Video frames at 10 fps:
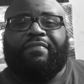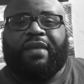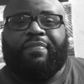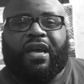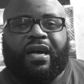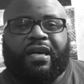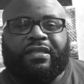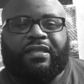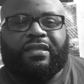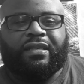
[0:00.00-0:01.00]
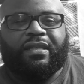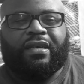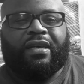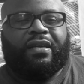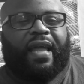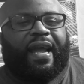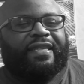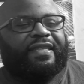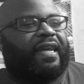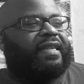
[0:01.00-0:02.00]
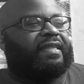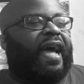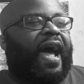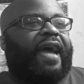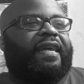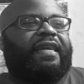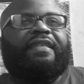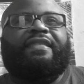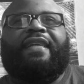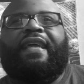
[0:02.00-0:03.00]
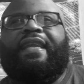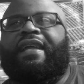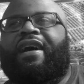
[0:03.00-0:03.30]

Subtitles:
me because, like I said, this guy, he's standing